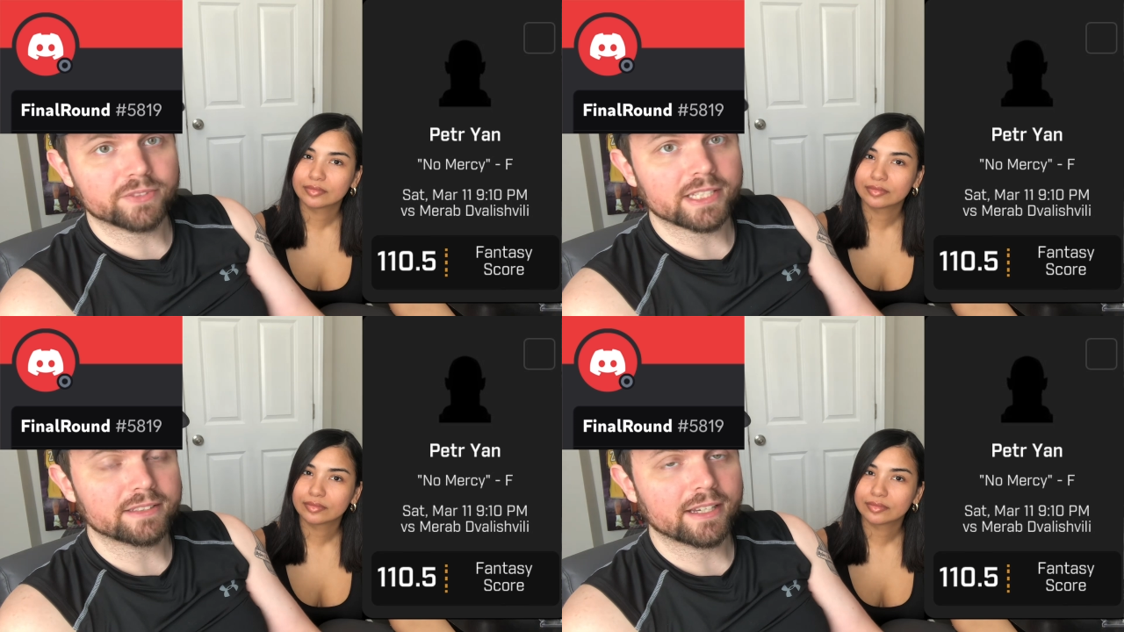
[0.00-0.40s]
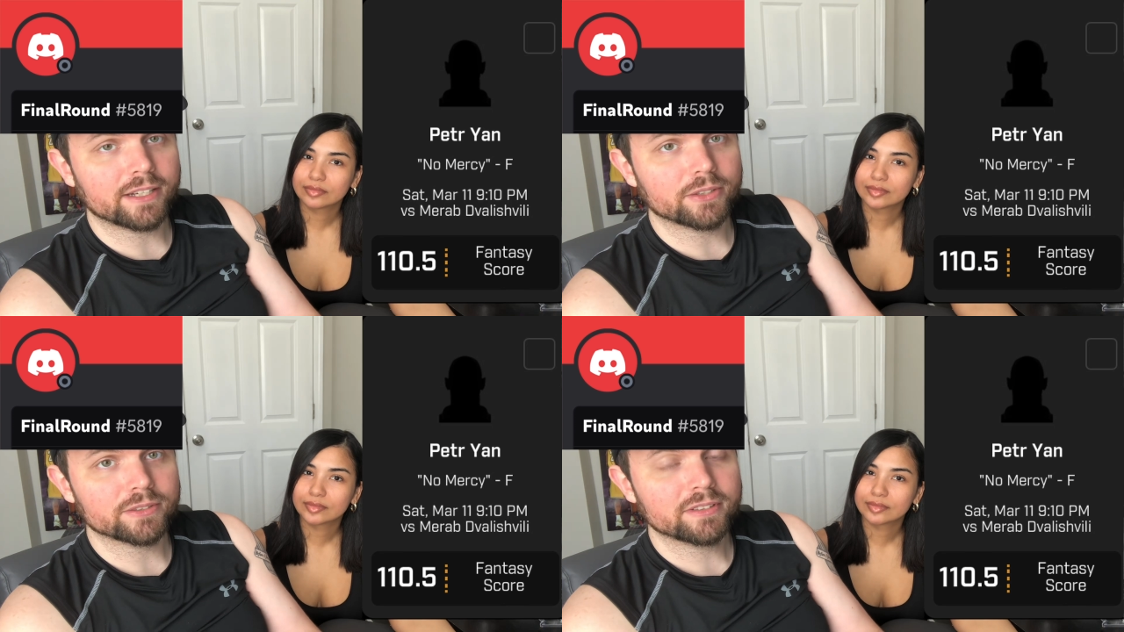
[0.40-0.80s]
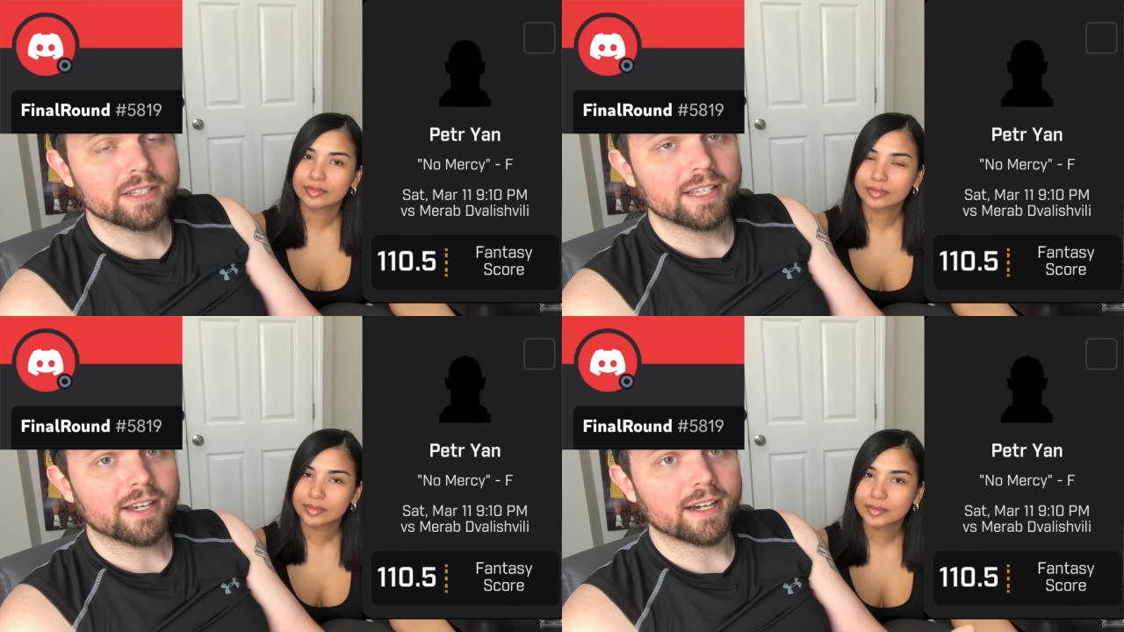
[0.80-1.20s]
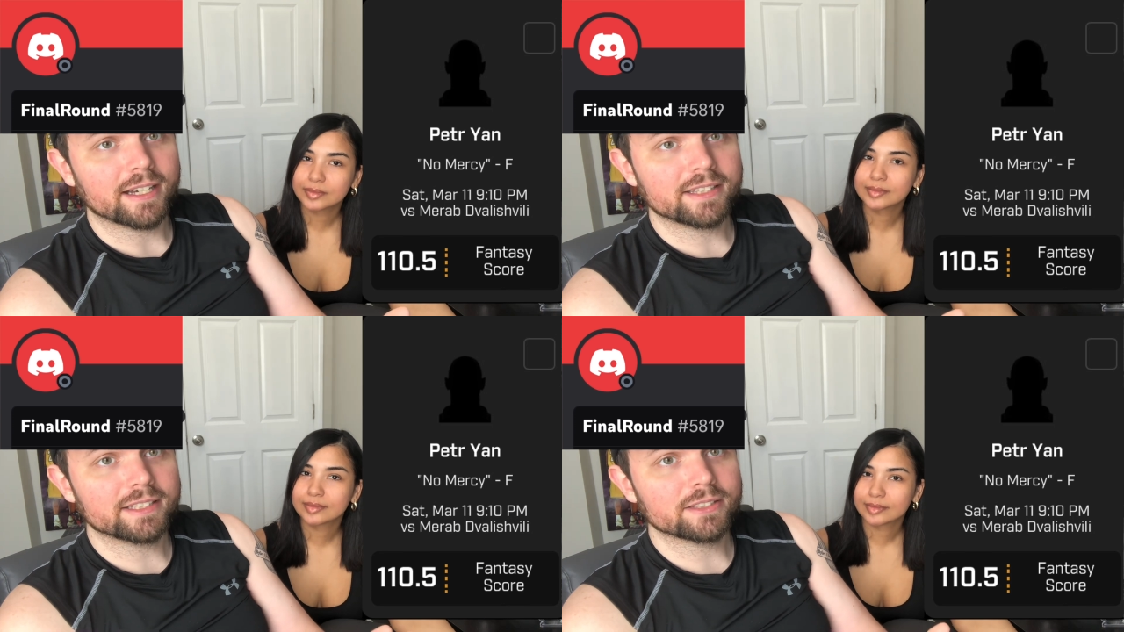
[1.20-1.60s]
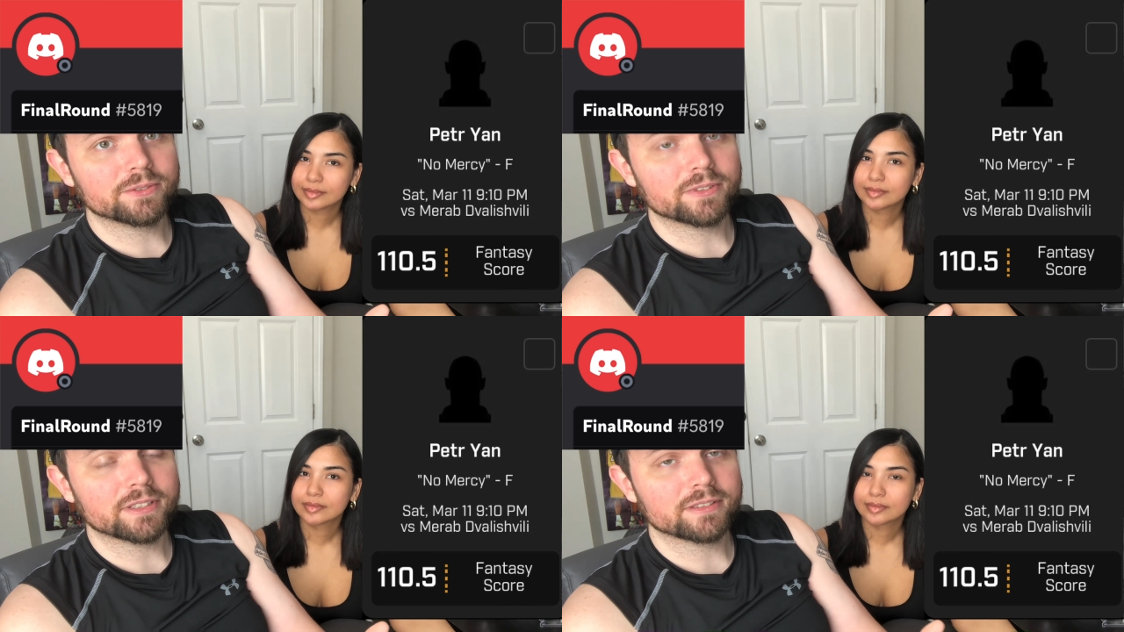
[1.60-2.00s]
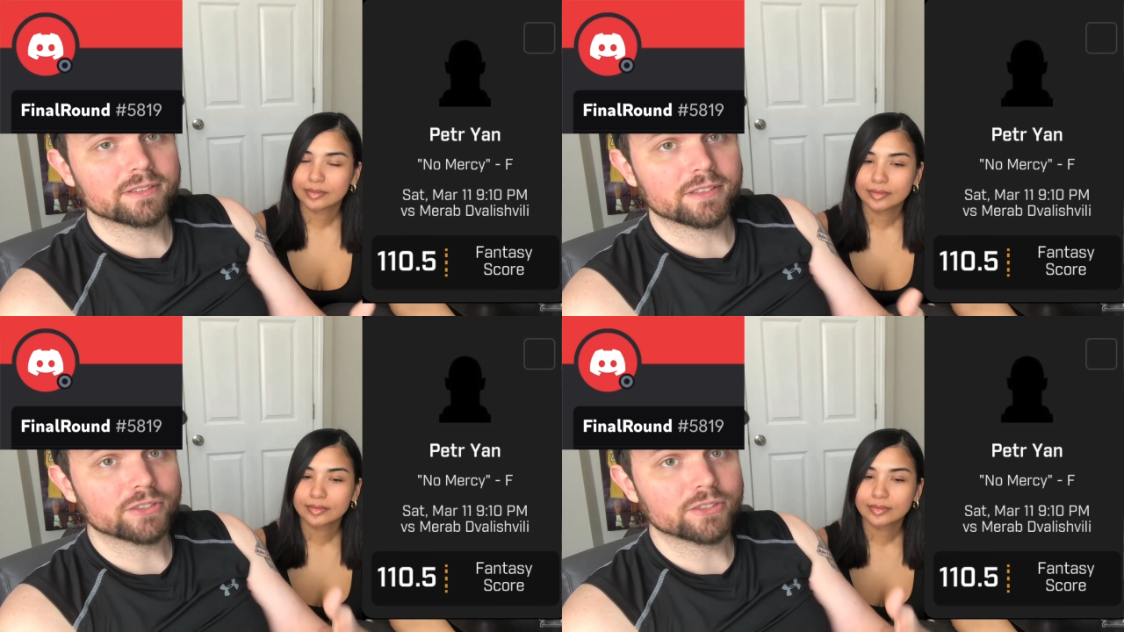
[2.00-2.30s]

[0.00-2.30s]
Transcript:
Speaker 1: takedowns. Uh, I think this is,